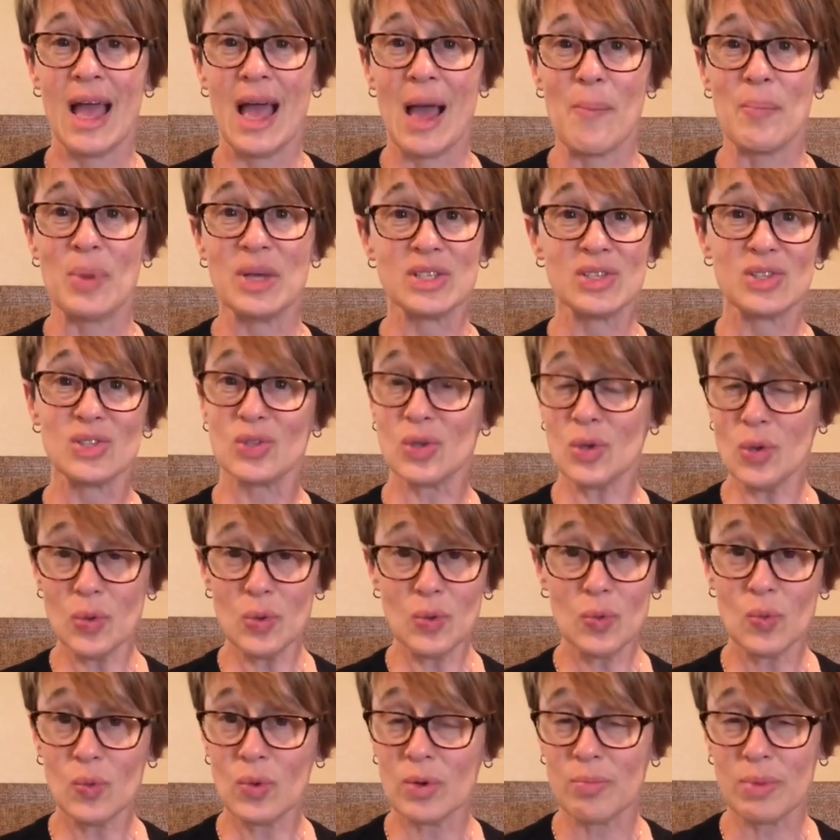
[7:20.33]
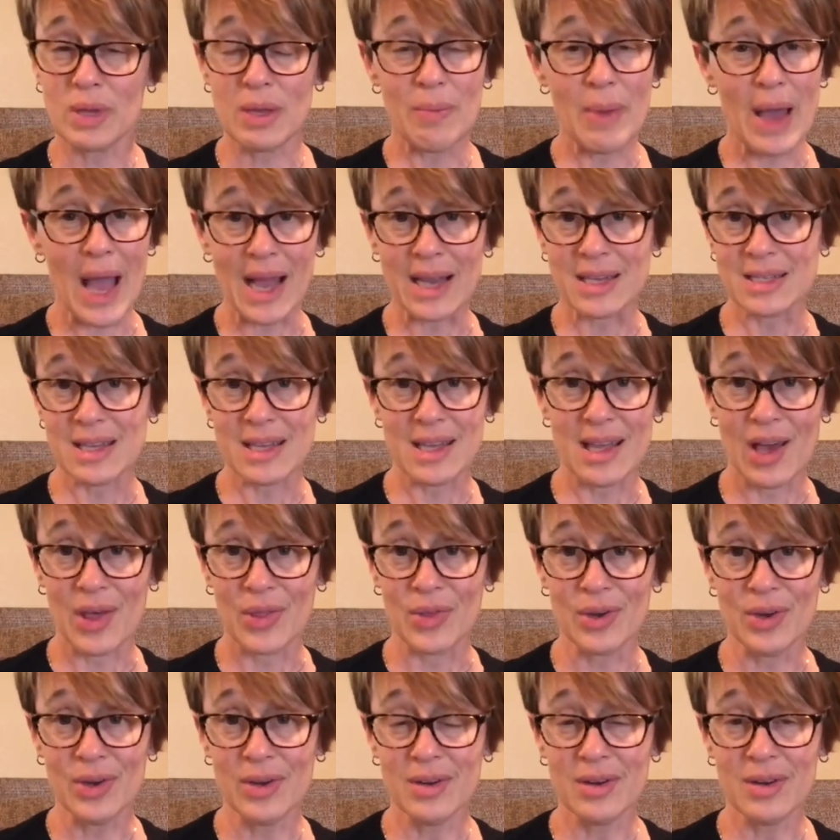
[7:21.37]
But soon we'll be back
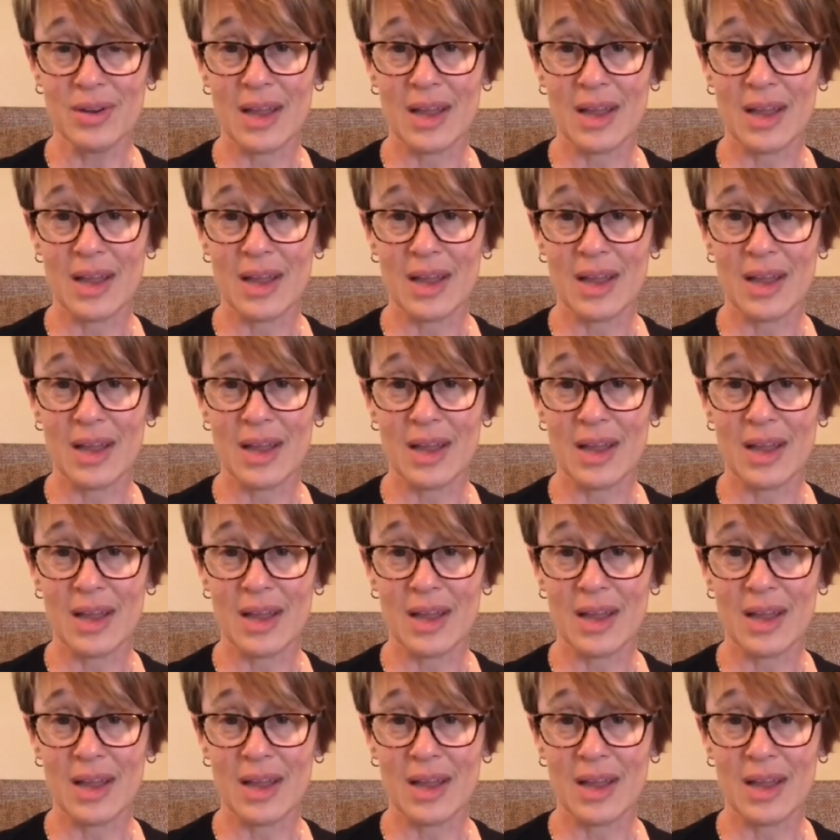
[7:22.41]
together,